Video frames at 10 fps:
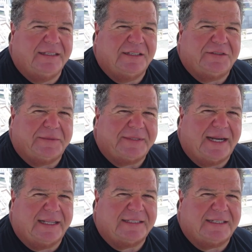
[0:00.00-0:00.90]
The trip's
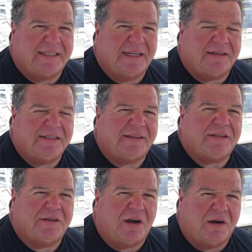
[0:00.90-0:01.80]
not listed there. You have
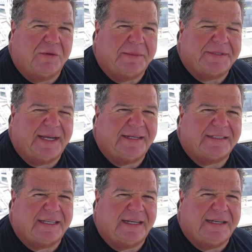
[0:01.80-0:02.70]
to go to our website
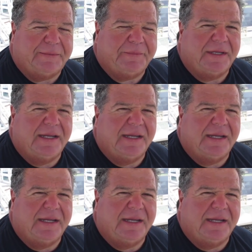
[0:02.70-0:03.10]
and sign up.